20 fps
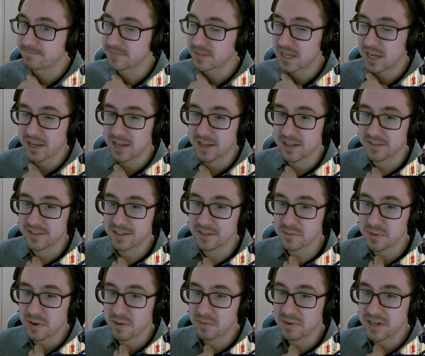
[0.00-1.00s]
that's
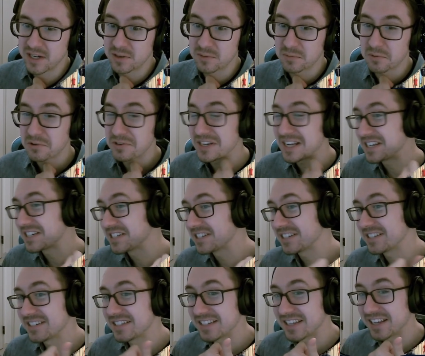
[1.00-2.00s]
why we need a
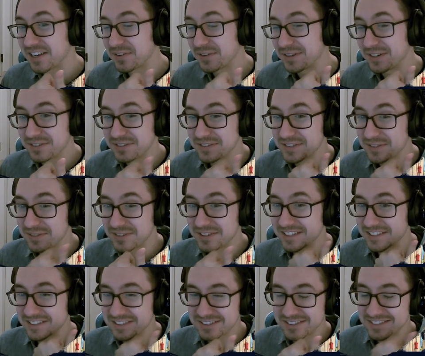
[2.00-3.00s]
rotation to get rid of some of
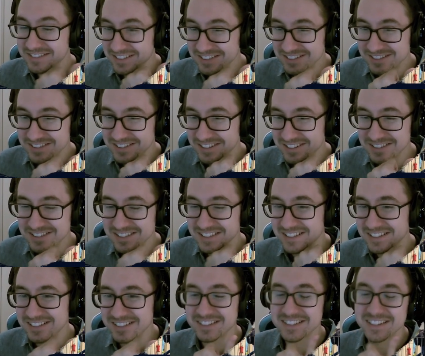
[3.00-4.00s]
these cards and
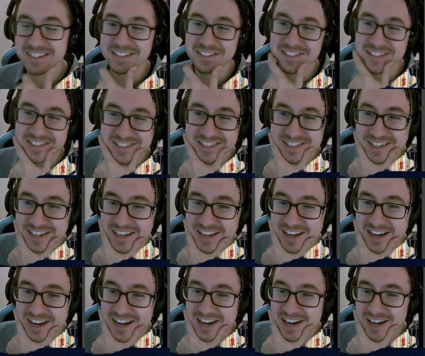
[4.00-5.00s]
these decks.
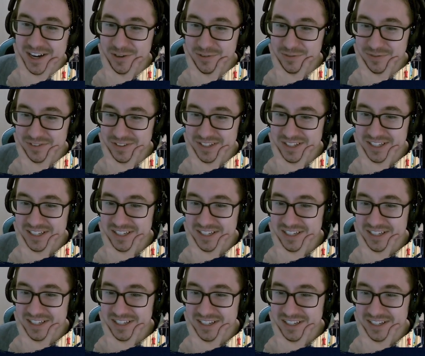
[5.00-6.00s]

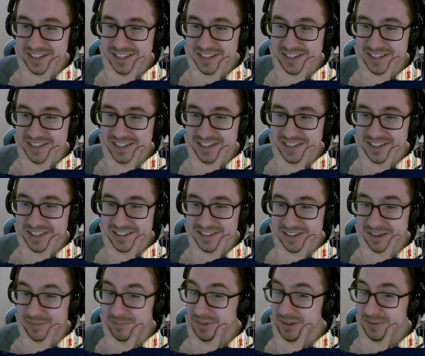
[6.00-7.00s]
Hopefully
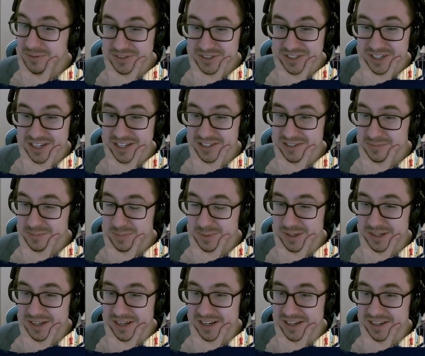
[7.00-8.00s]
something will change, but
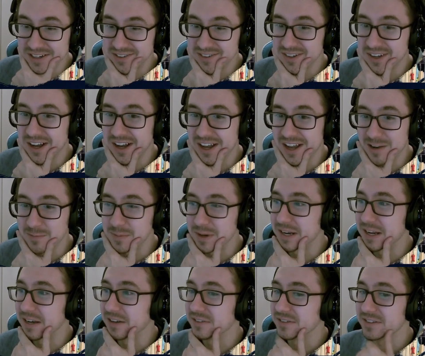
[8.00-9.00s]
I have my
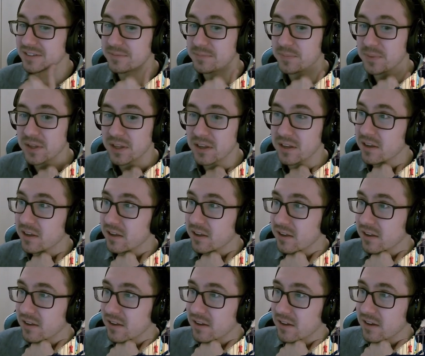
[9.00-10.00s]
doubts.
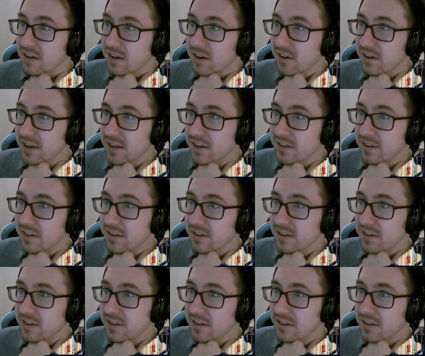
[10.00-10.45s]
All right,